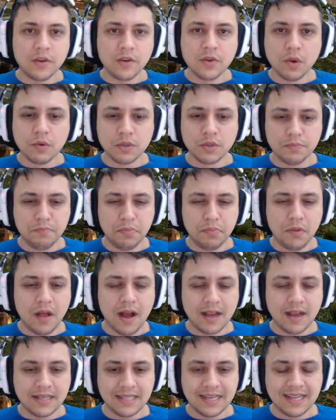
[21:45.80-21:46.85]
those
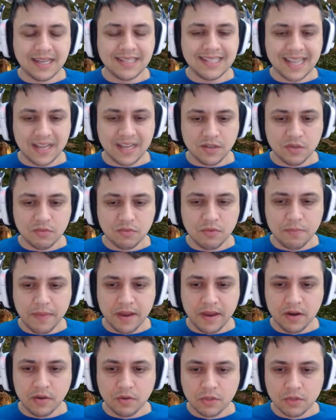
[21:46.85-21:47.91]
blocks, and I tend to
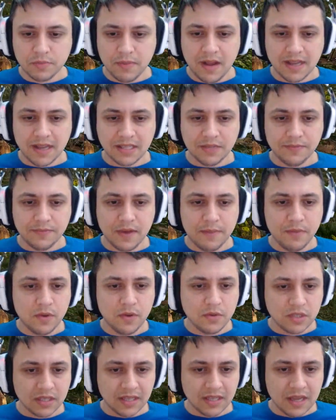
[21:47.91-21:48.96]
repair those blocks if I'm
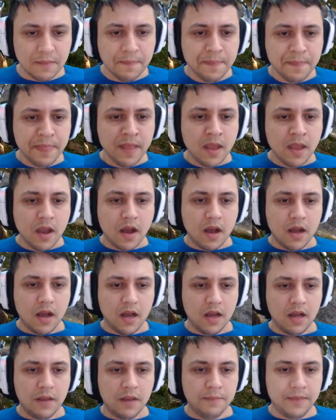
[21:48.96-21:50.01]
using them
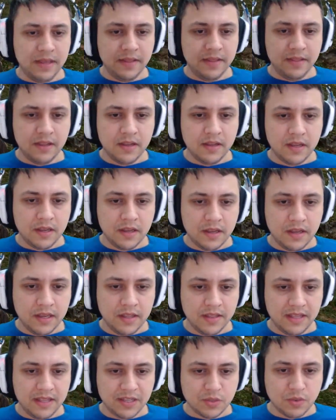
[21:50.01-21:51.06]
in
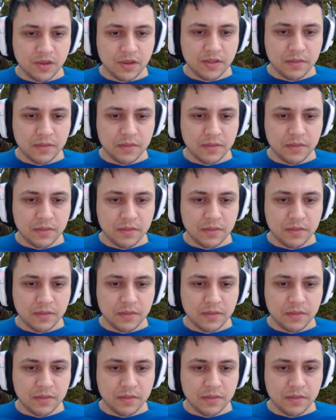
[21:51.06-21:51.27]
this one, the